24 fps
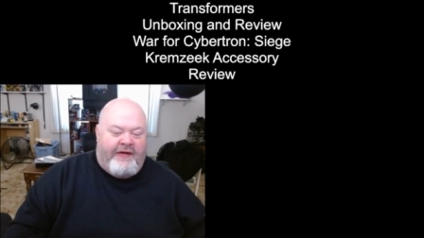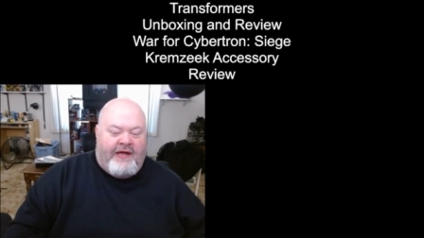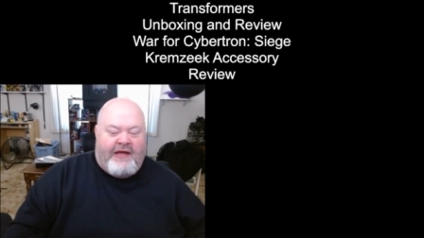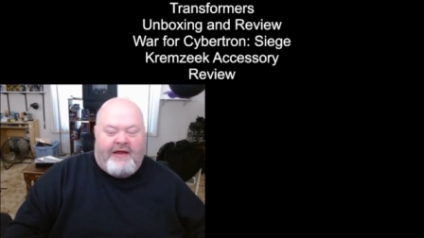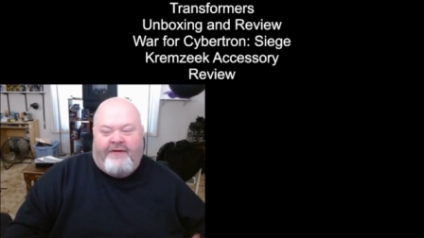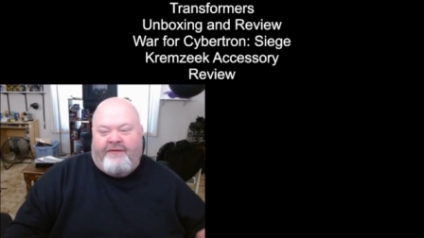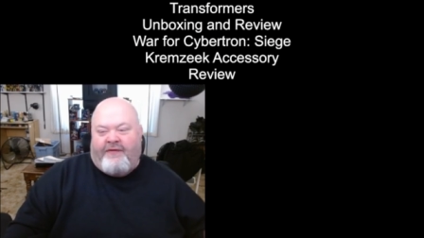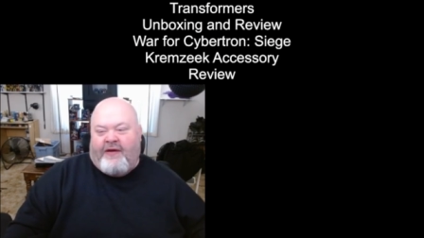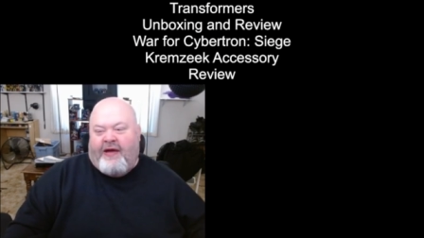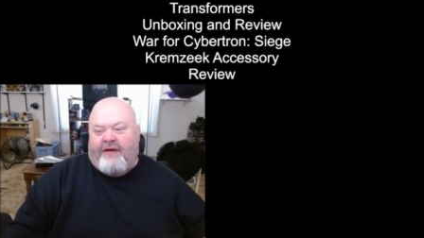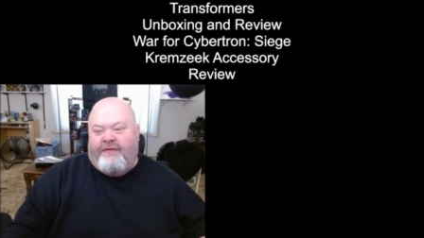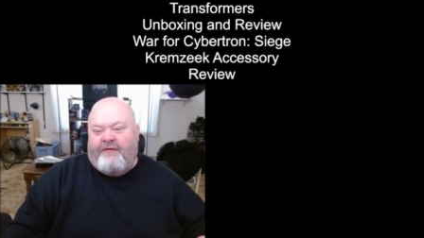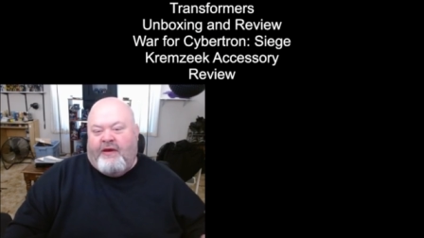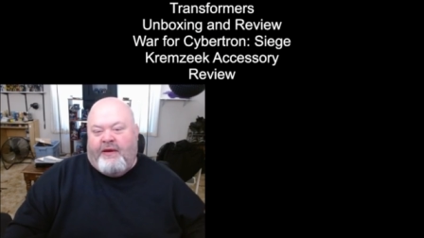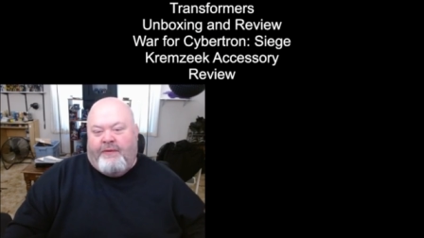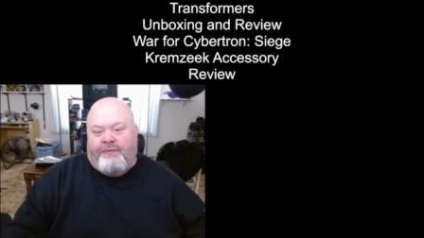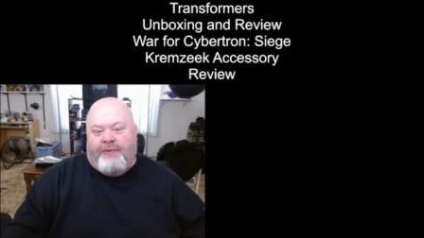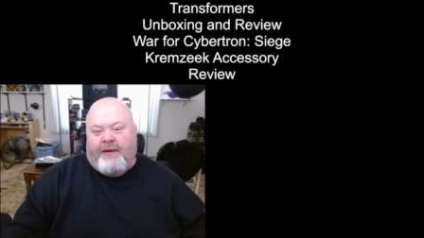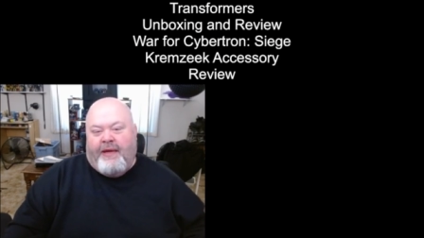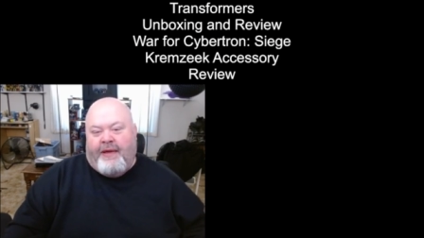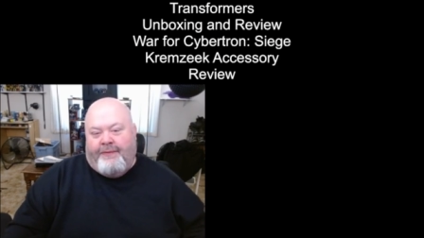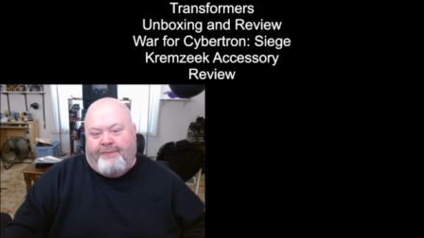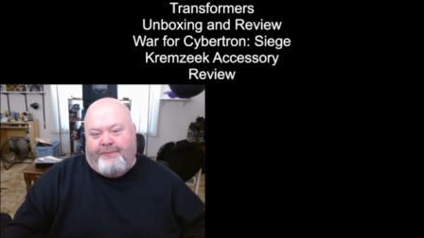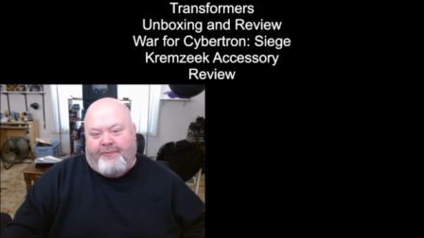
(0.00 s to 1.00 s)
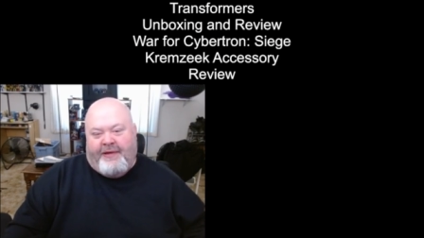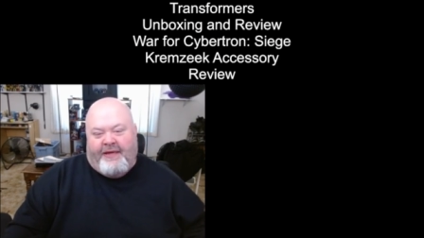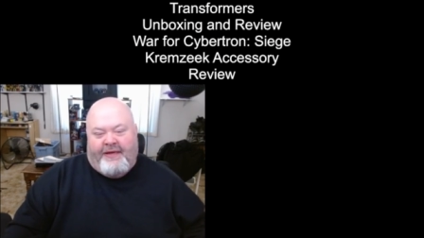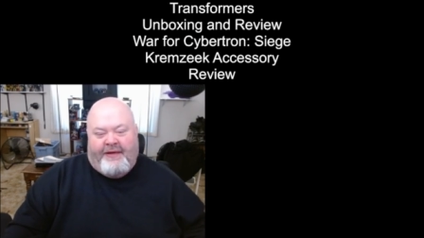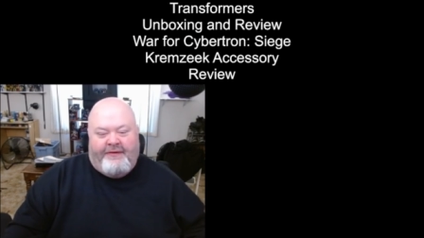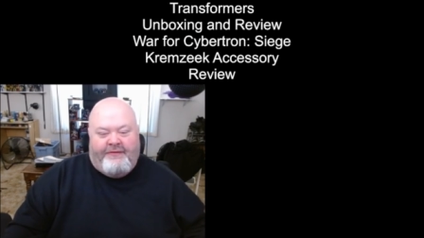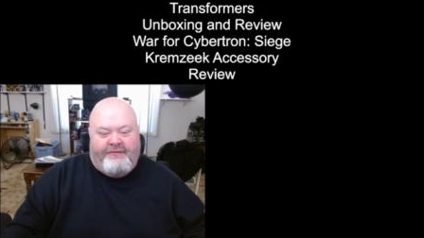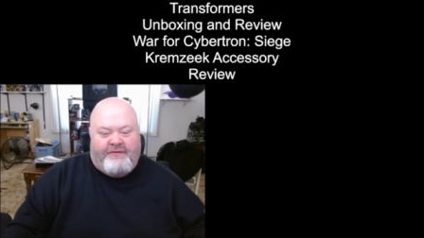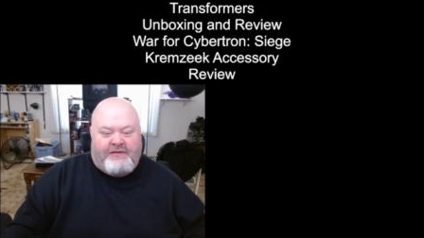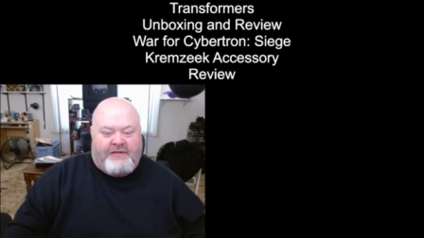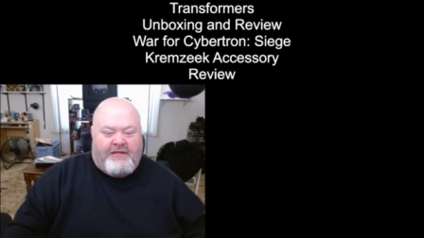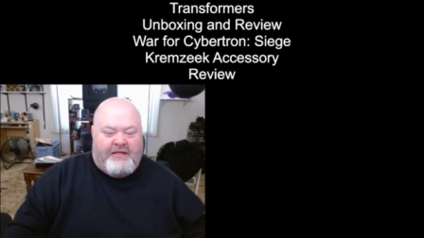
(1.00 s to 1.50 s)
and if I have any pet
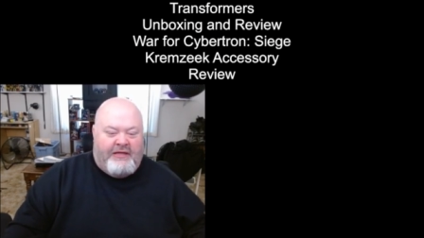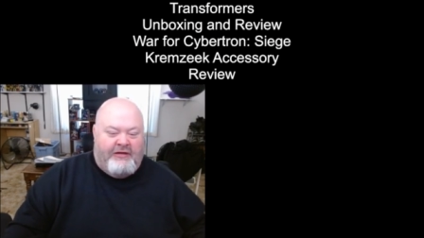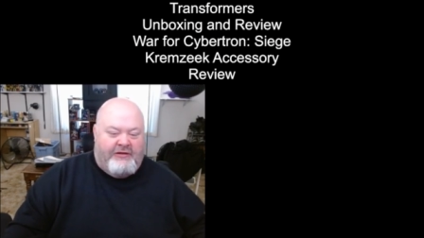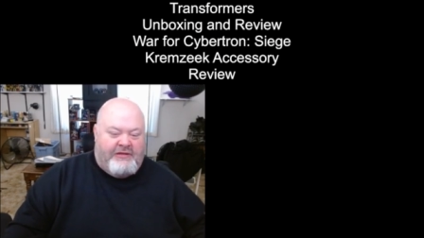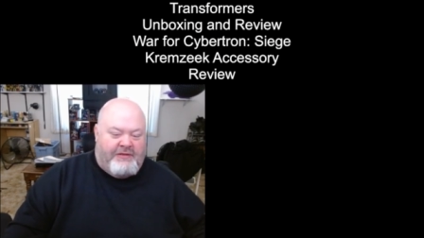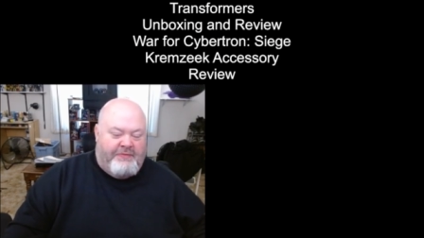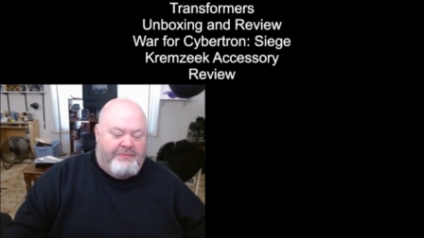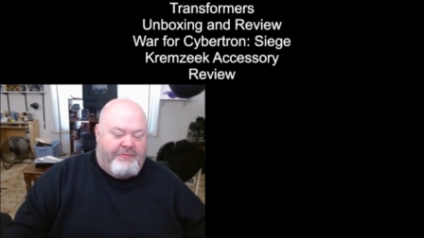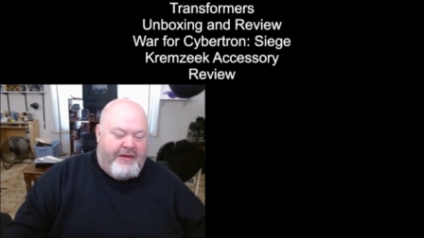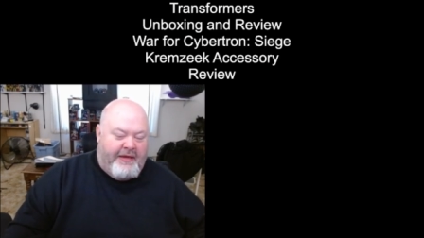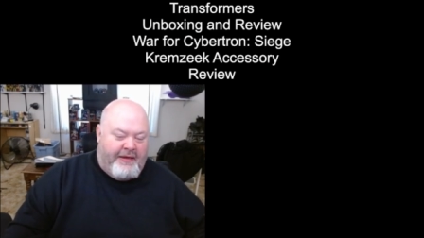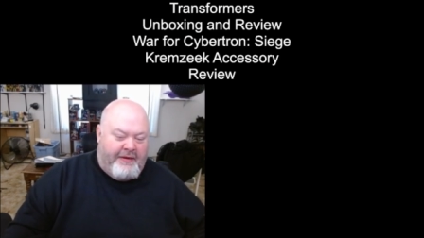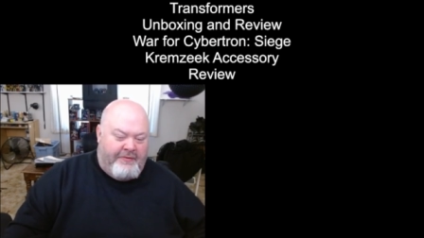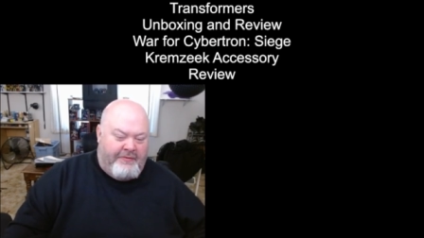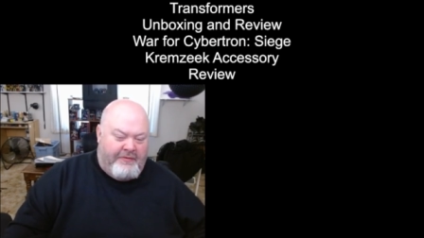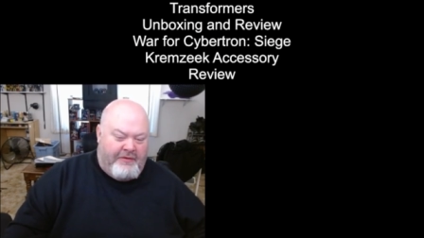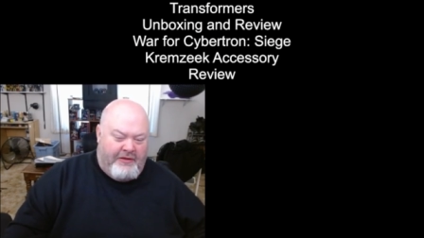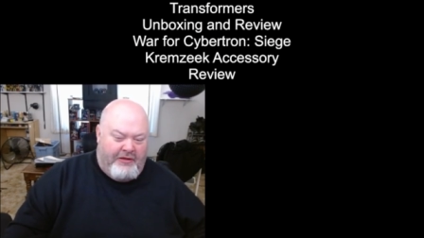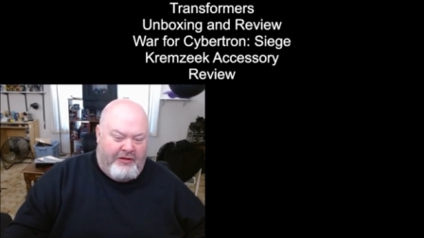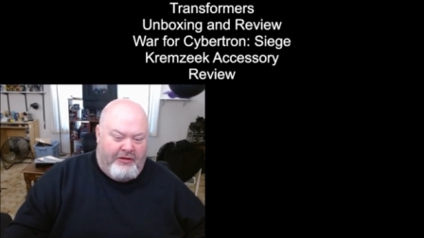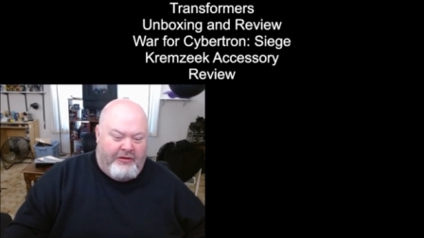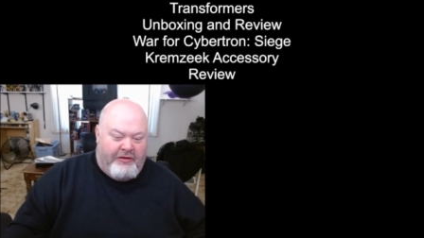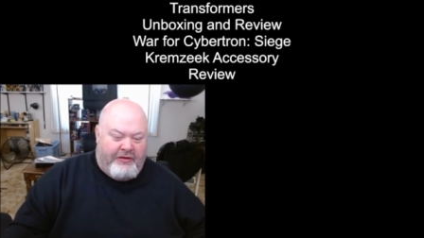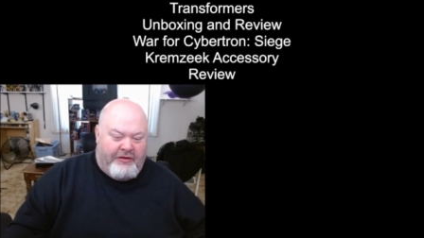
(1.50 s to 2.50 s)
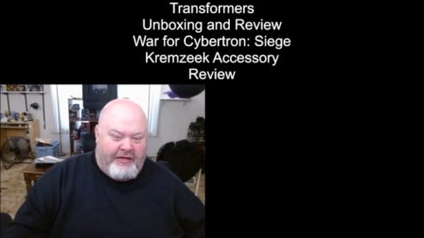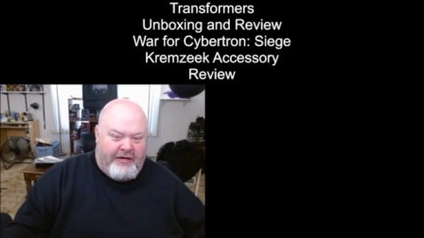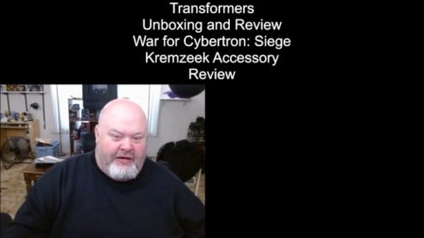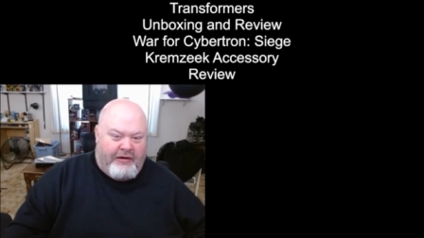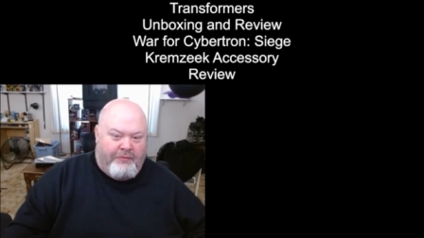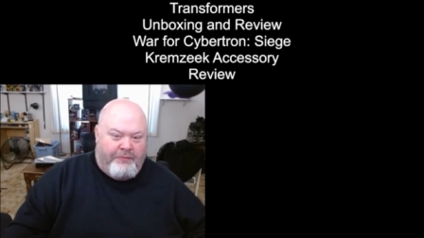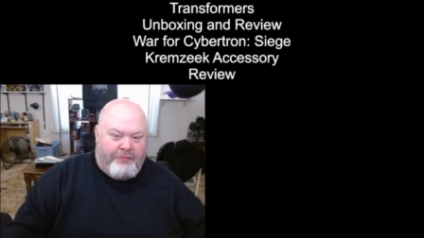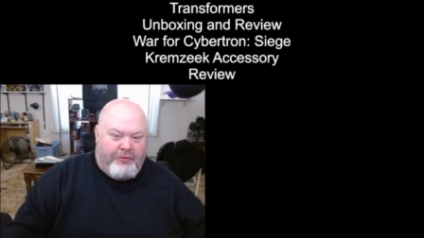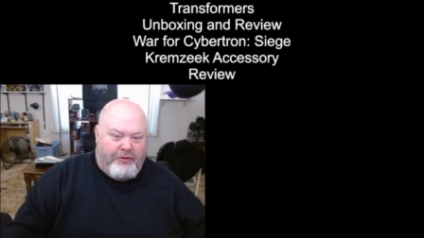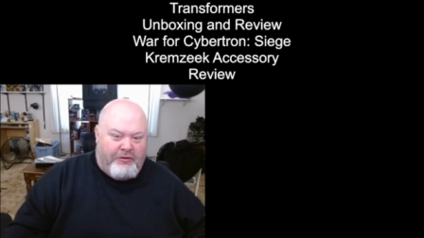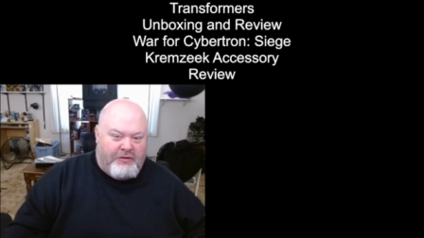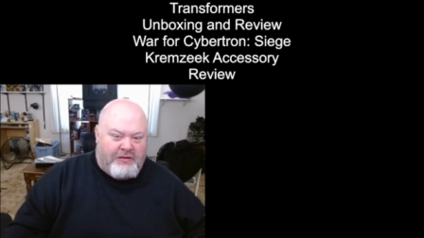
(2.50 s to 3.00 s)
peeves, there's a pet, you know, then
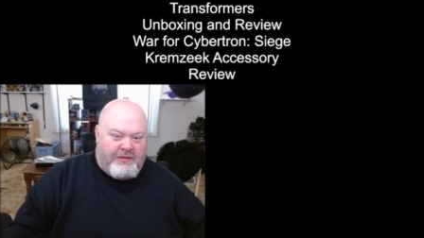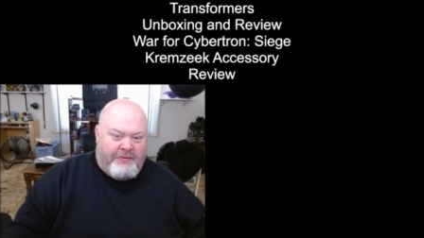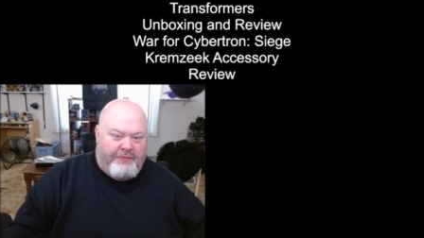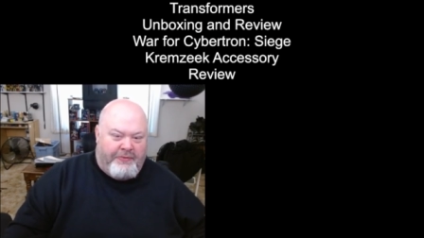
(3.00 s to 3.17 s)
I'll post the